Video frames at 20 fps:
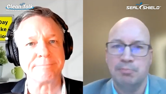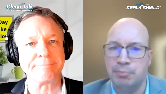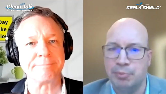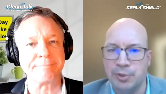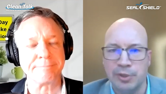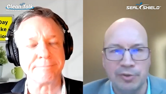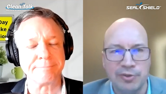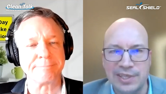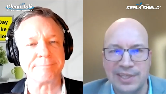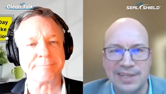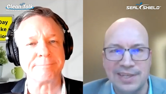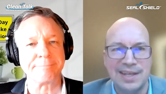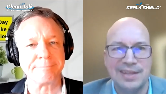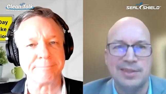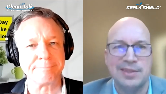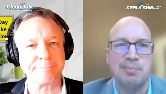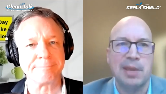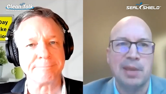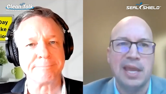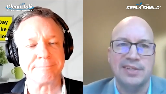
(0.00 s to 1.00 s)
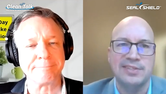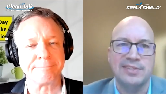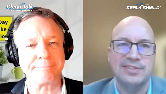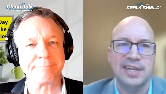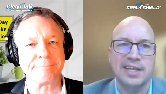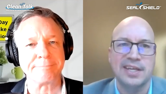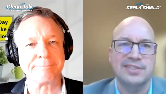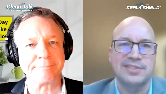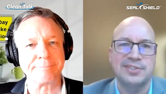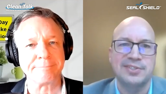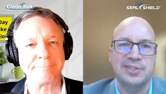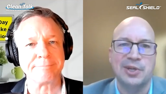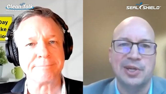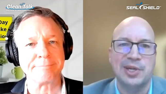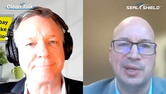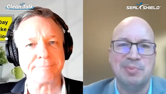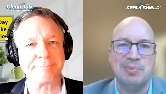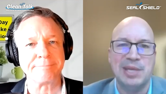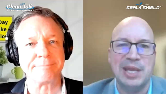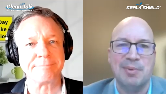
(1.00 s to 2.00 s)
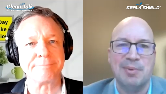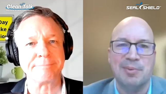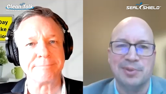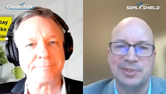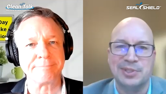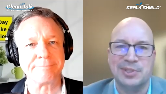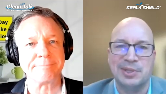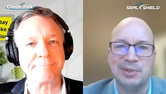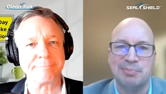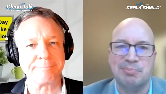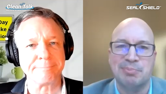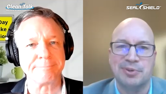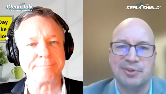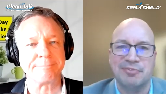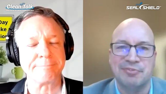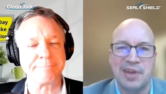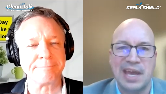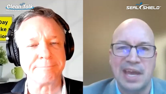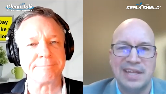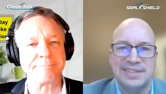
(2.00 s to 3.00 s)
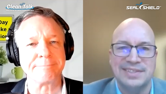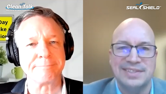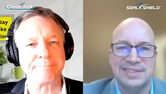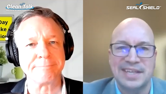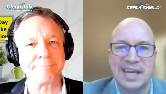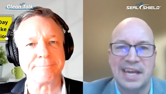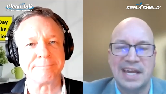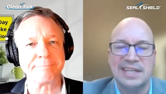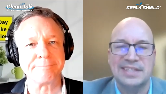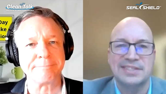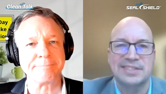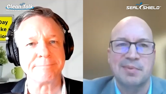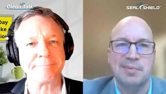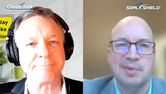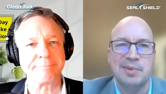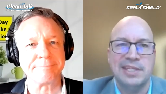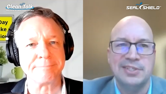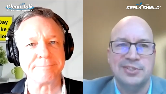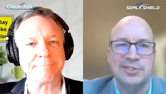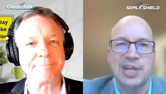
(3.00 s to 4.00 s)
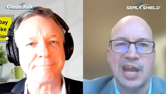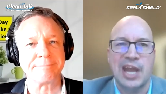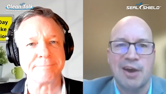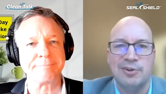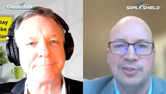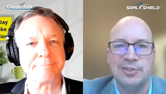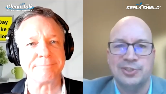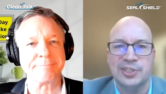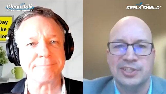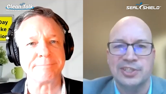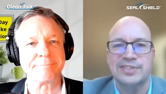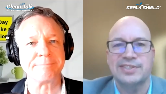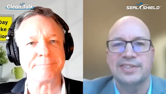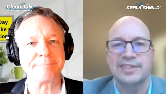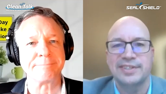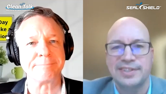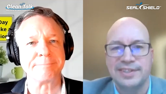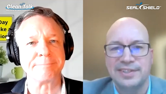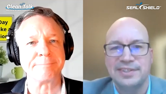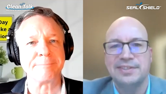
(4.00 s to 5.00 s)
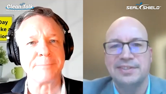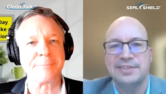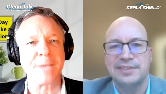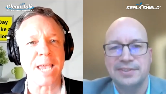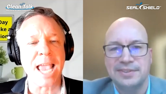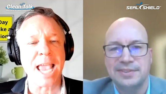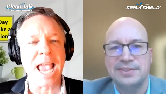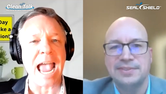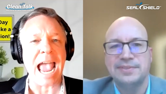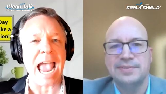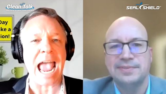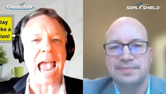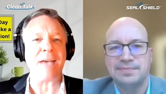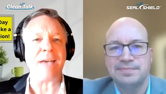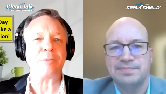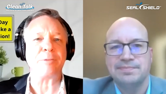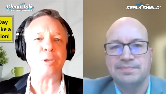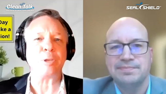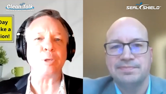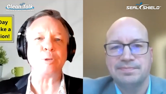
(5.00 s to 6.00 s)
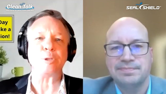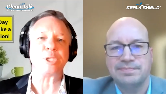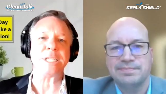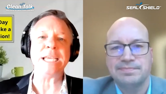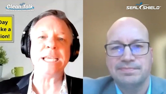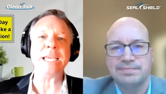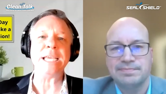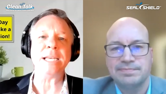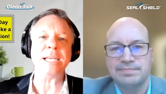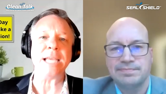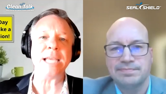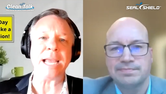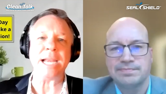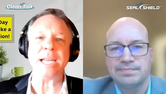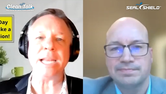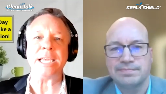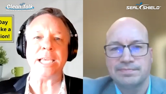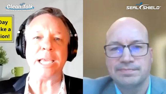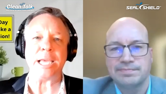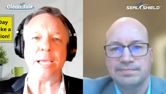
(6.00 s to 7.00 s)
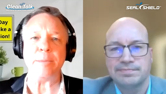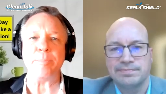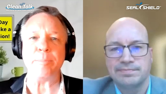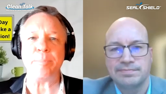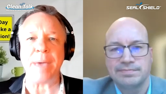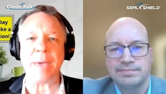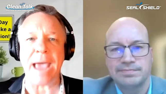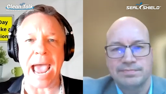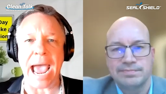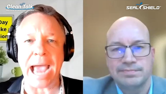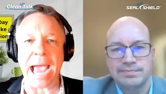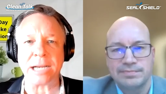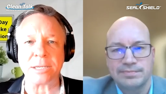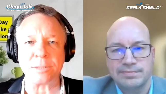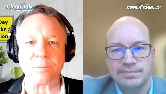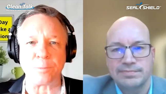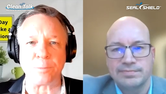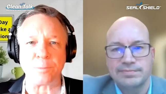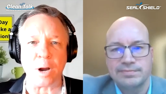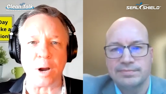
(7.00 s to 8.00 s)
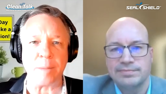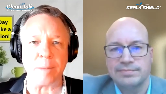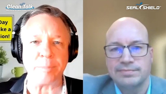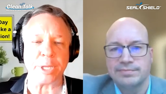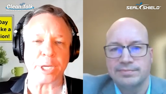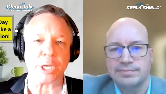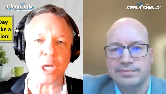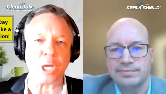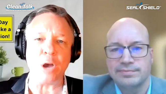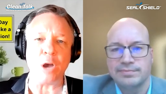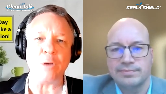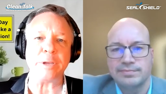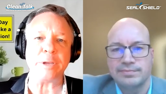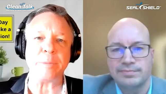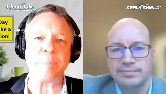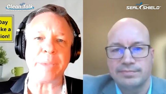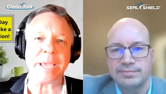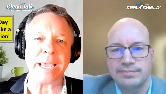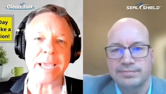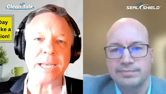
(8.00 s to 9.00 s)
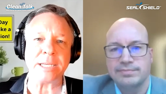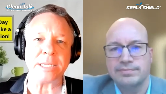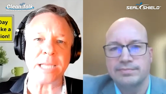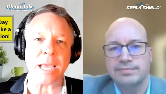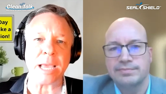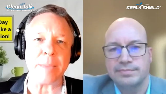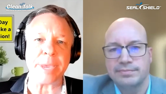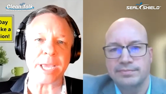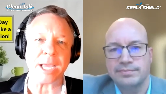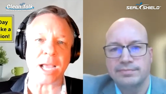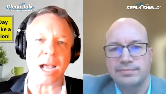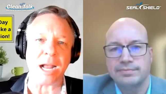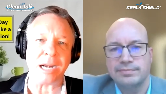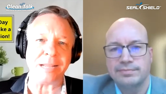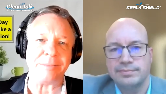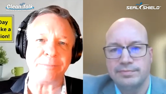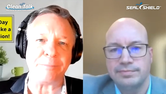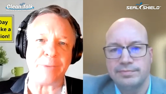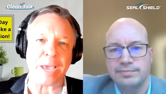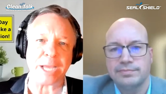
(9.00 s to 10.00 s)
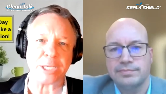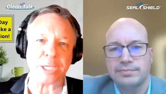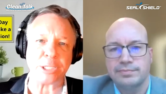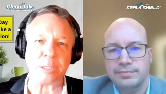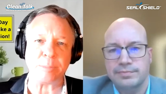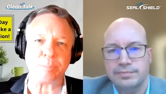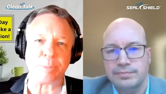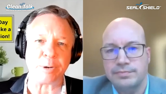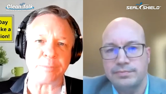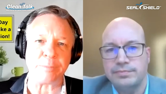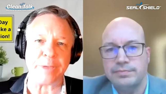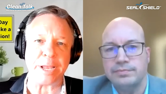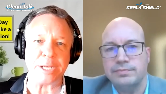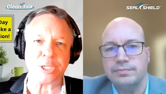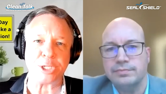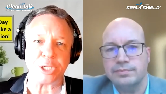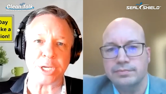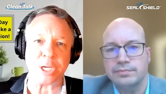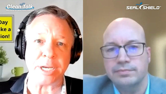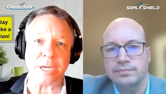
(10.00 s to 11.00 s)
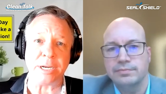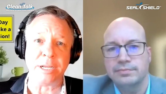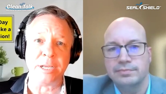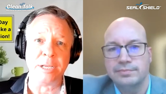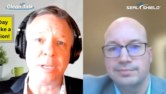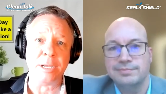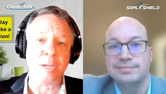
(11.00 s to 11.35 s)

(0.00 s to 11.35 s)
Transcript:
Speaker 1: brilliant at the basics, you're going to be able to prevent uh, some of these challenges.
Speaker 2: Have you seen any impact from the COVID pandemic on infection prevention